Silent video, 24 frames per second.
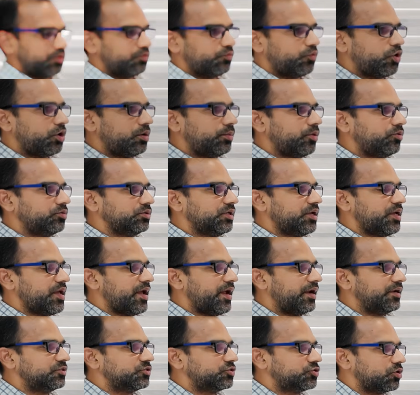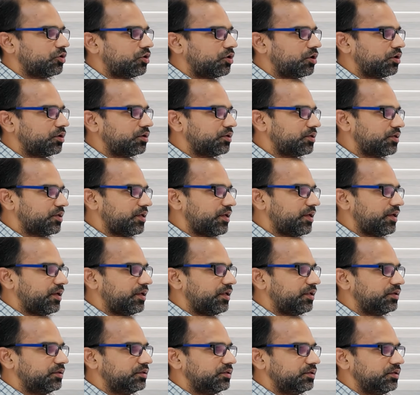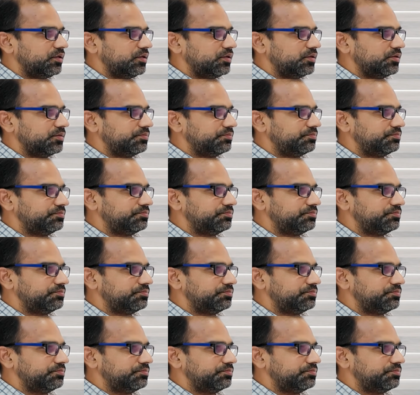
What about the hands-on and the